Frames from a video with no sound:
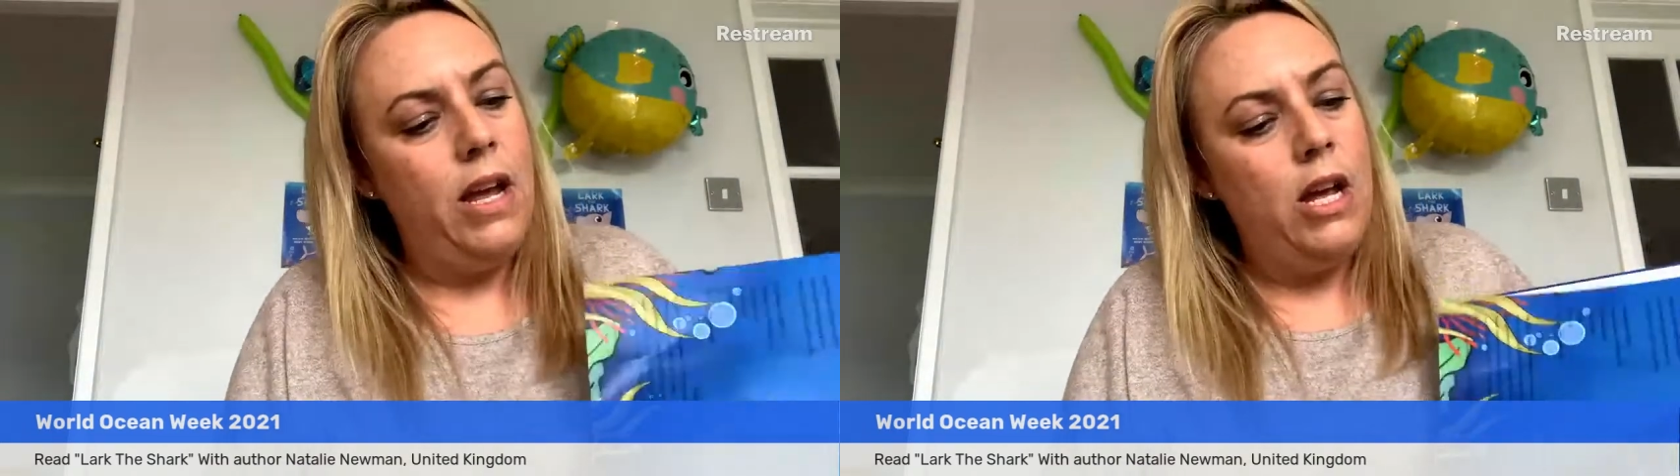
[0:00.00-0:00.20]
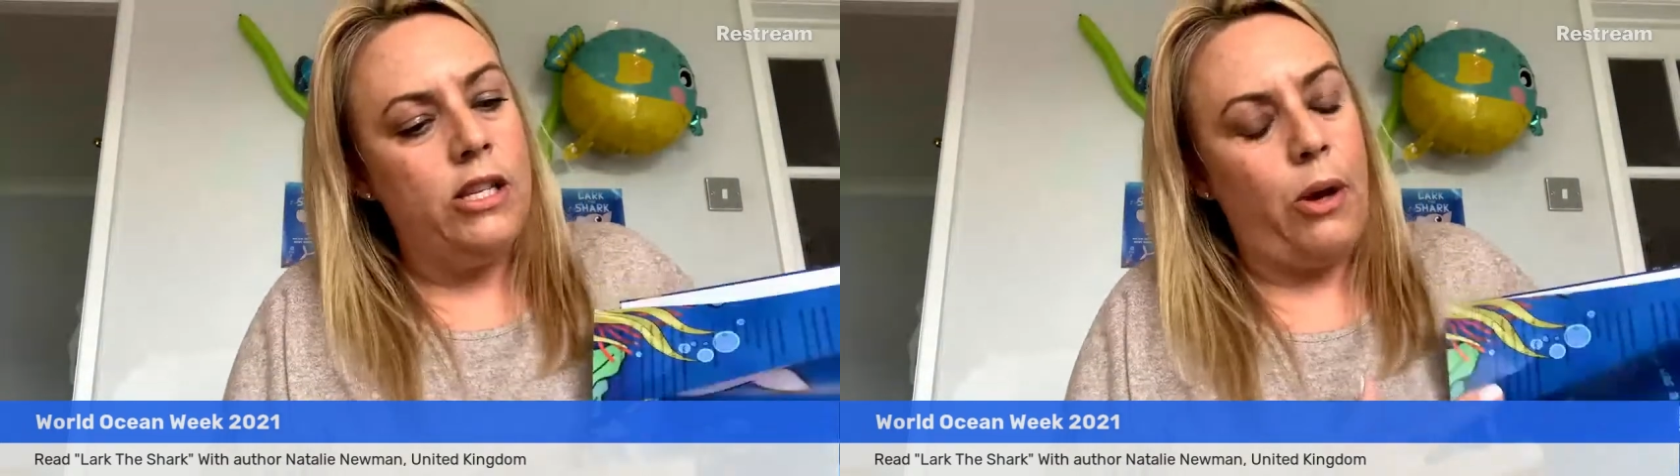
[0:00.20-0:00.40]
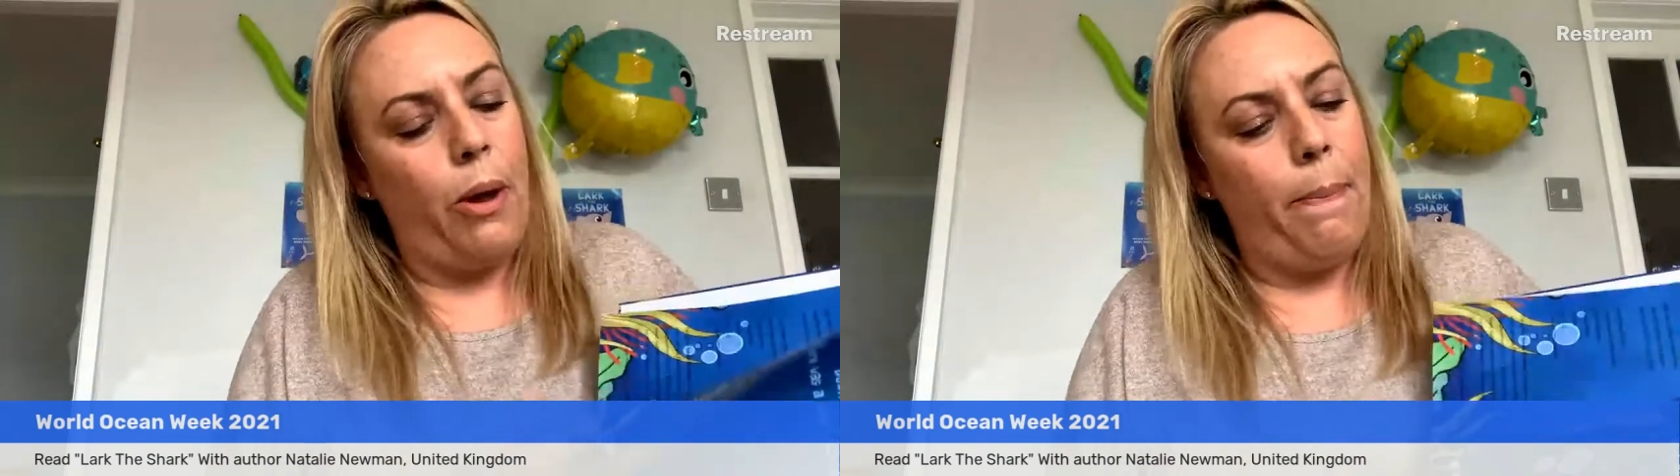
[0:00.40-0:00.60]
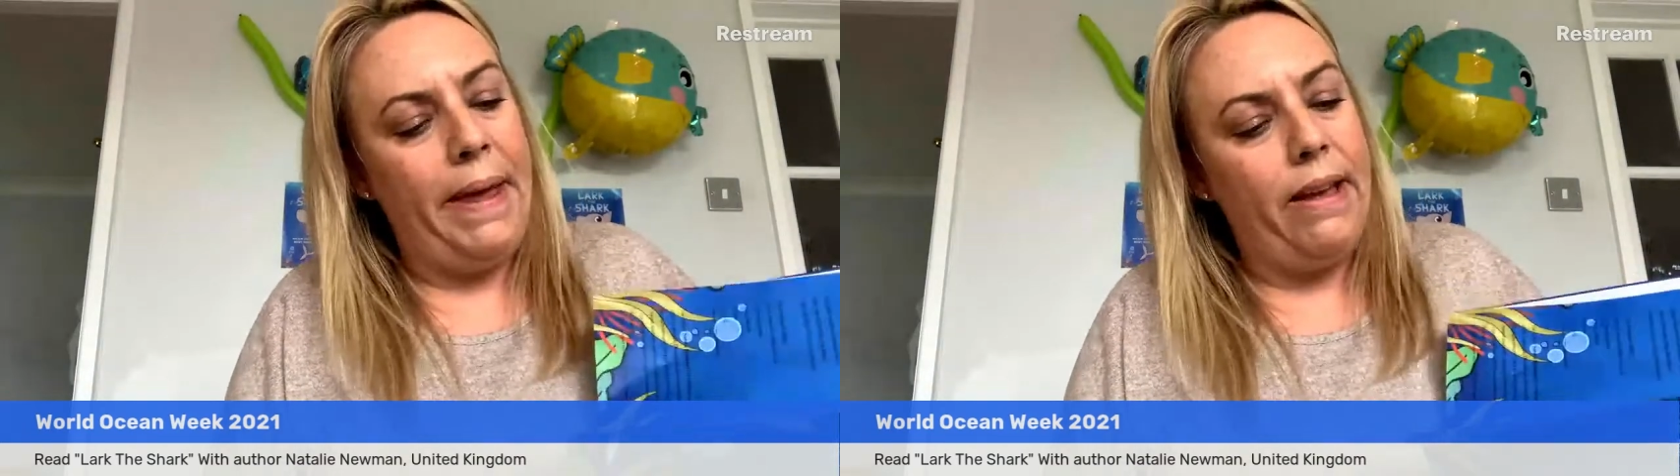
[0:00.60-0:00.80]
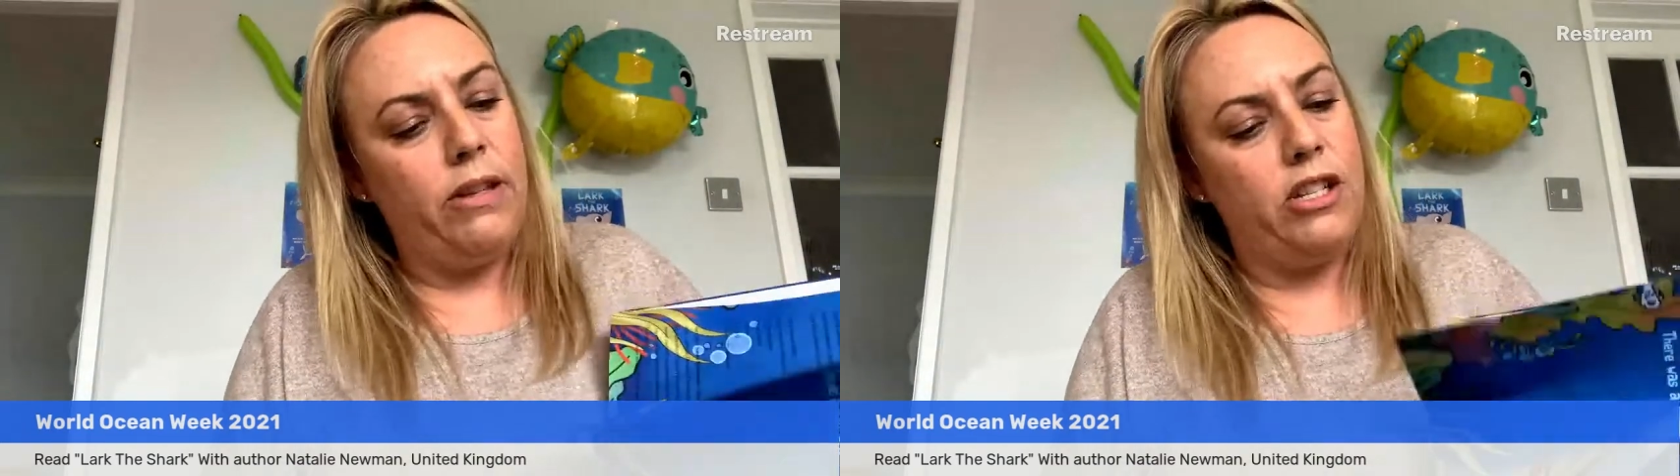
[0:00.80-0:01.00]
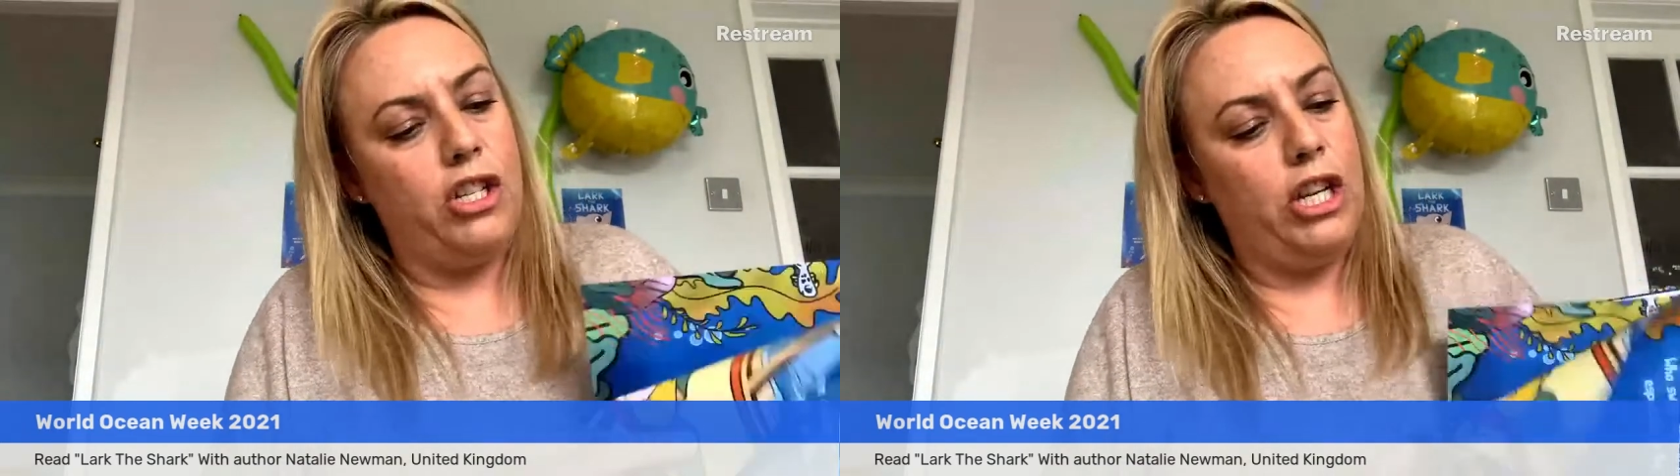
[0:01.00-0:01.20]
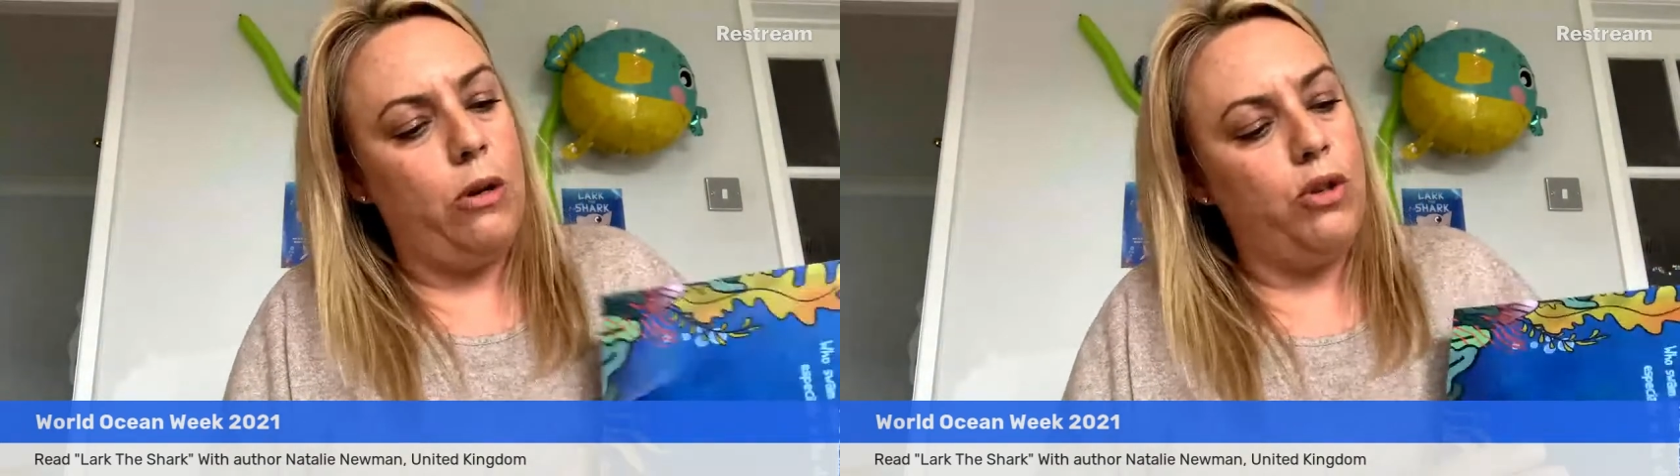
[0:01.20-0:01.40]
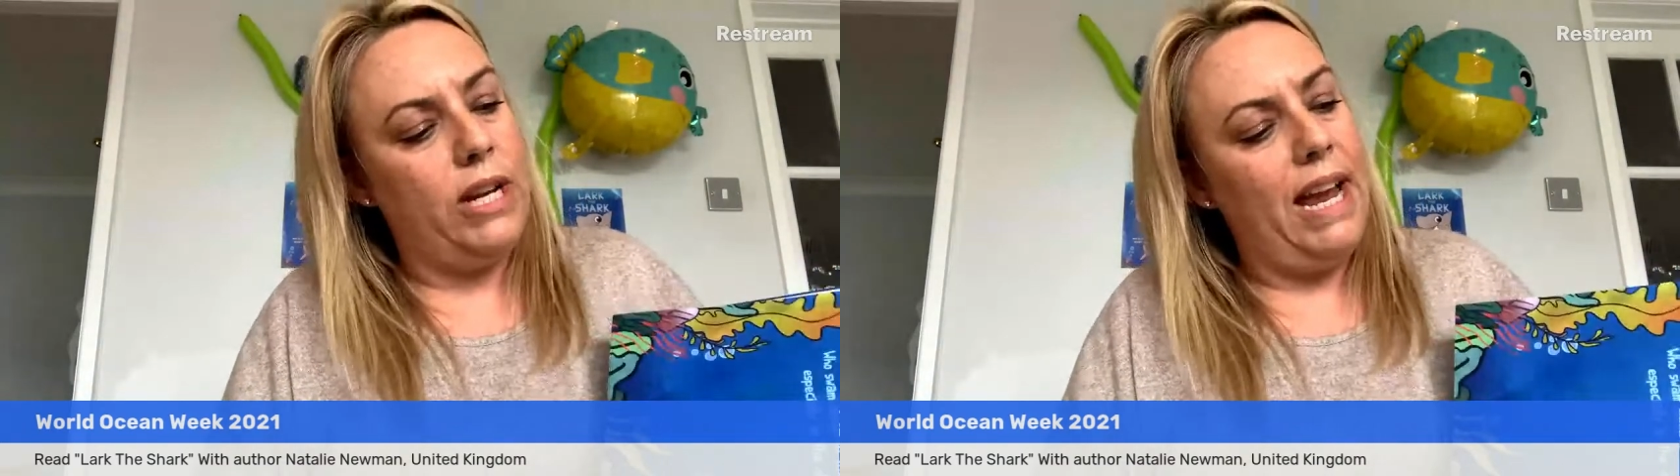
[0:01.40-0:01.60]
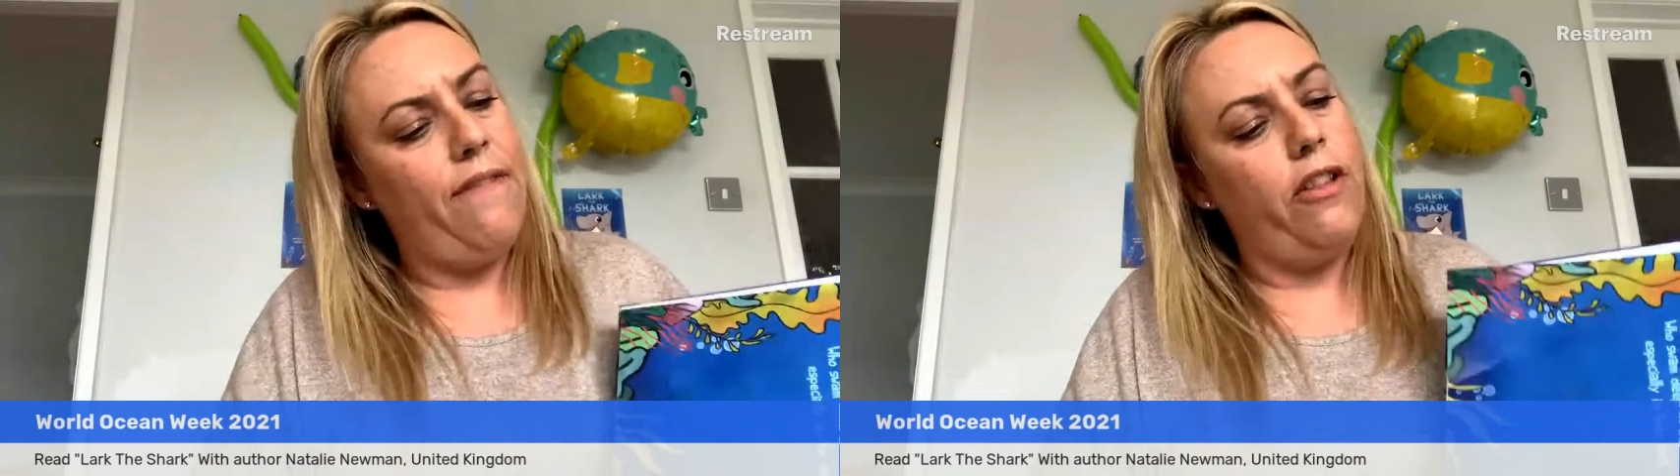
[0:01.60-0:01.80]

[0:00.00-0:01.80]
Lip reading: and so it appeals to children,